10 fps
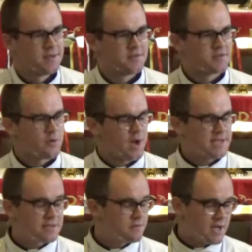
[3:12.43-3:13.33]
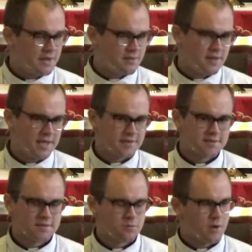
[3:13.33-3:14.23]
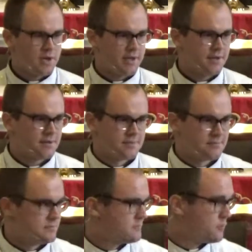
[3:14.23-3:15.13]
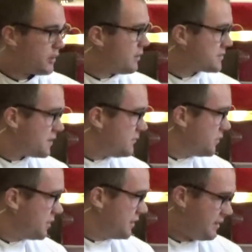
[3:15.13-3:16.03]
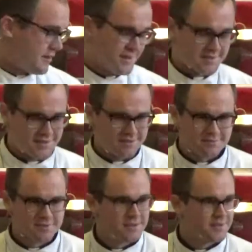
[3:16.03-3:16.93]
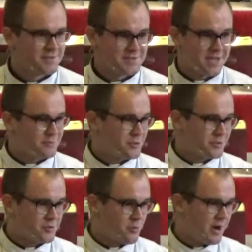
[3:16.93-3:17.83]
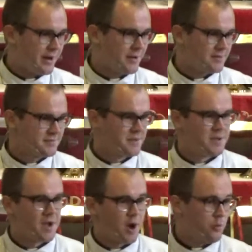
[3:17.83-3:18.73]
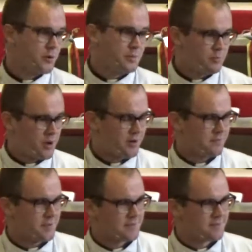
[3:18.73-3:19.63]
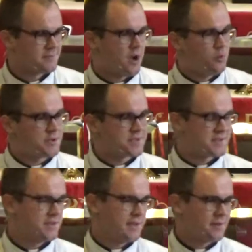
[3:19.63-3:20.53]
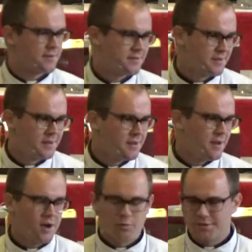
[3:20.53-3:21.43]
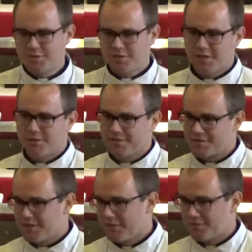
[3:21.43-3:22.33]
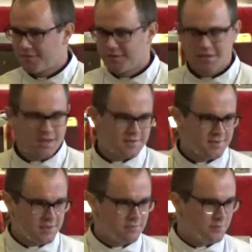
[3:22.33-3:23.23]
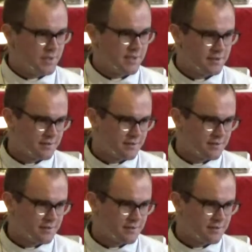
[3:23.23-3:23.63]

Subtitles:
And so I give God thanks. It's why when I was interviewing here, I said, if you have a church choir, I want to be part of it. I want to sing. I want to share this gift that God's given me.